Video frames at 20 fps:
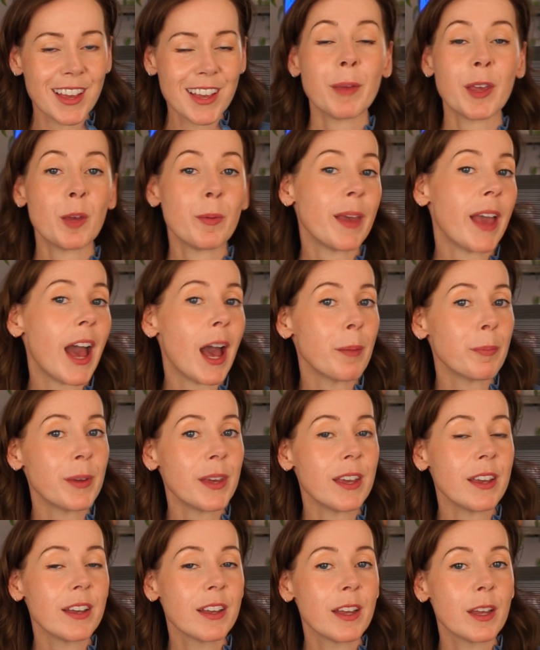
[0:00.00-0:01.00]
May you be
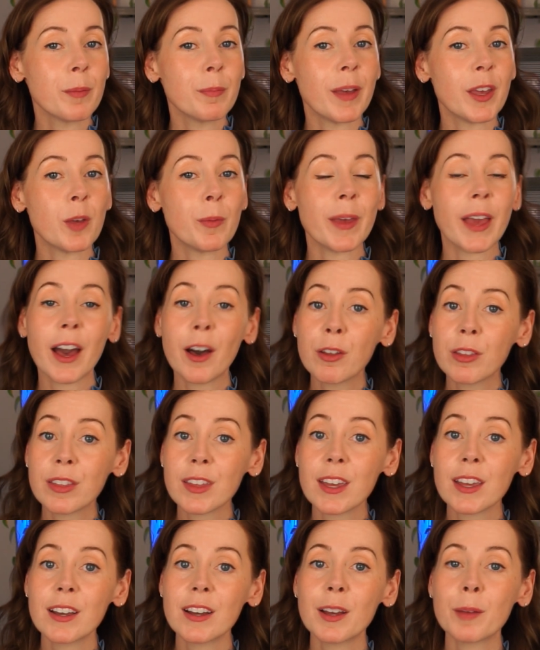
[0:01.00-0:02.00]
happy, may you be
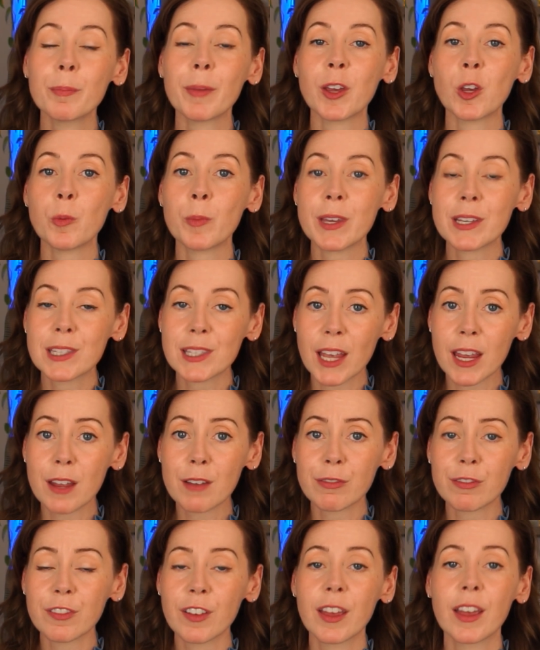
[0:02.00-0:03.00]
healthy, may you be
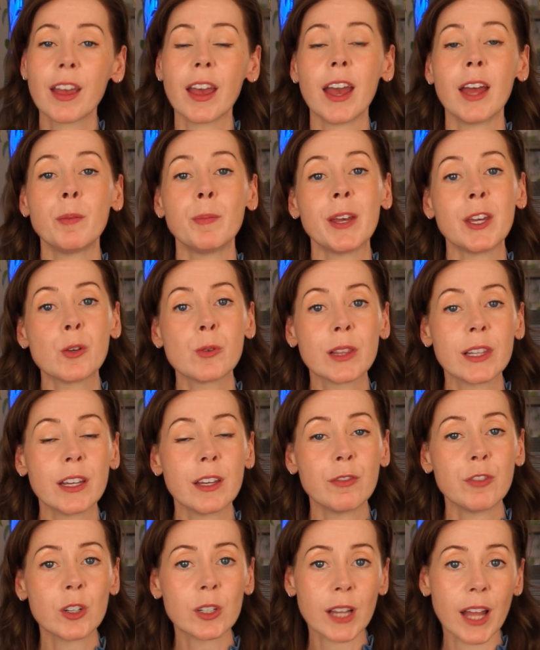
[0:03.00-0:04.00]
safe, and may you
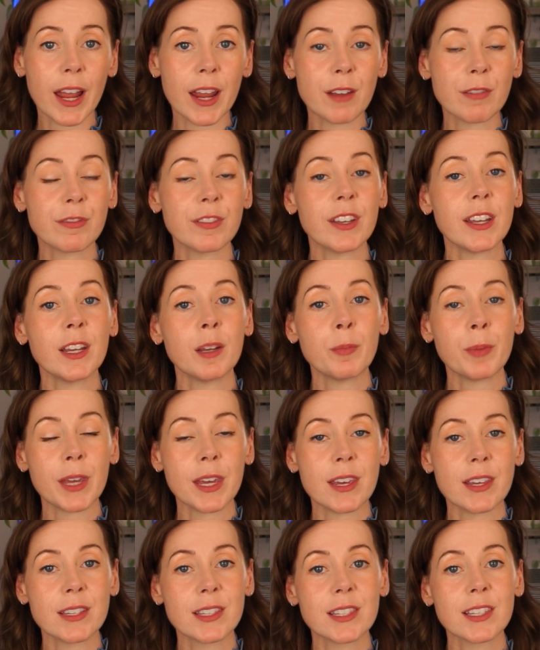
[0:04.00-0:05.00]
live your life in
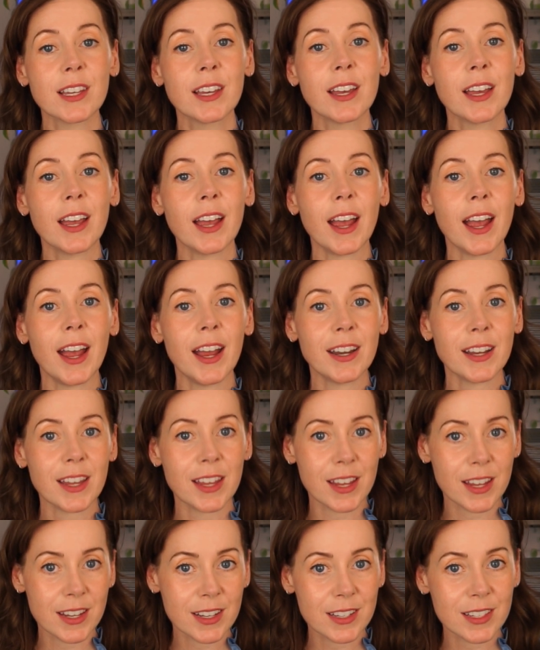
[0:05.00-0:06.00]
peace and
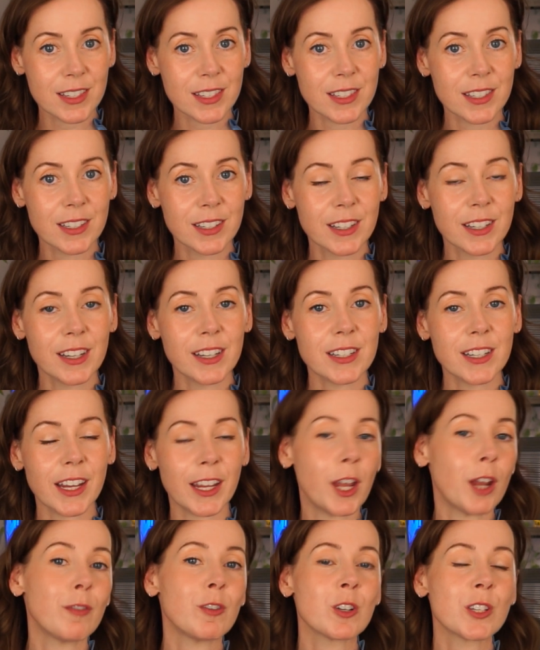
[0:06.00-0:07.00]
ease.
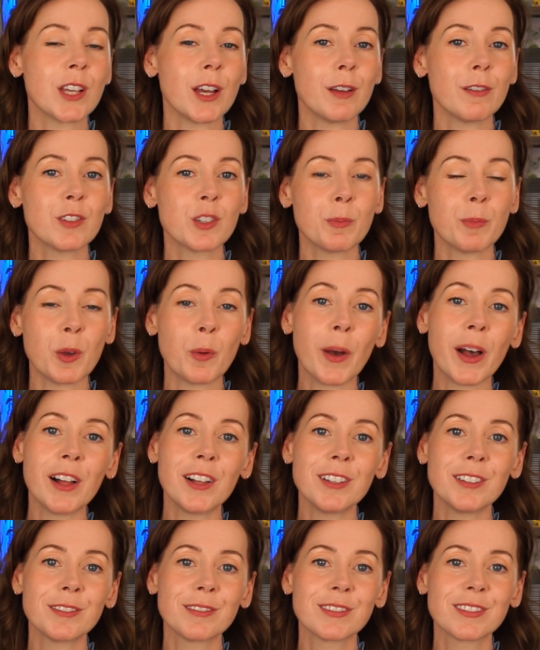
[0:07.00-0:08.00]
Take care of yourselves, be
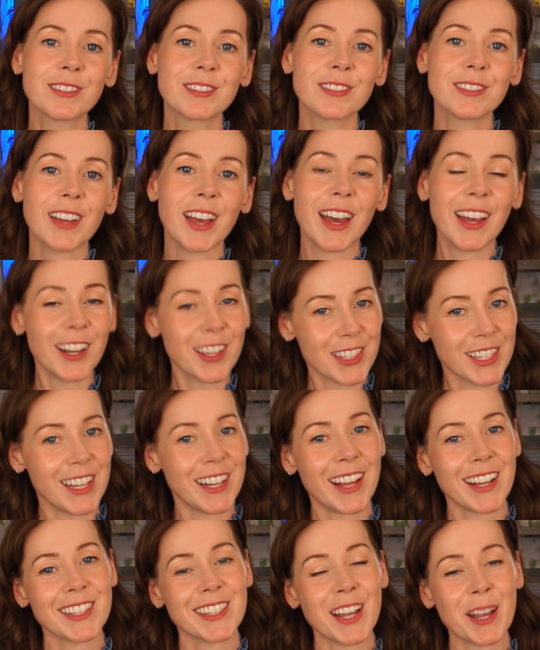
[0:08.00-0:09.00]
well, and I'll see you
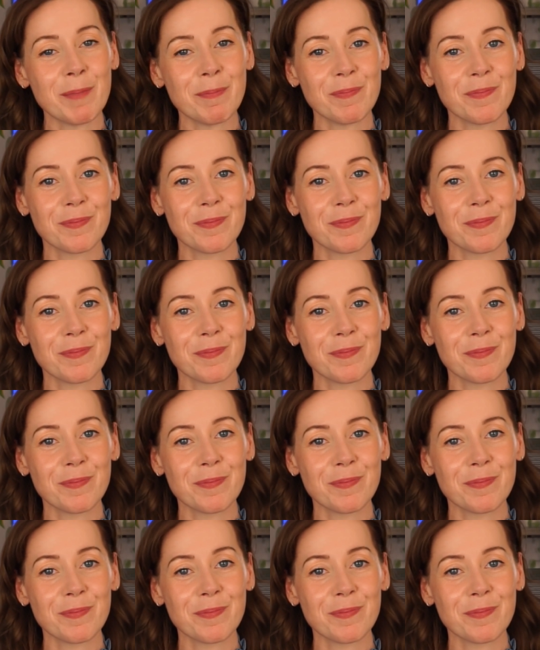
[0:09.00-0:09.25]
next time.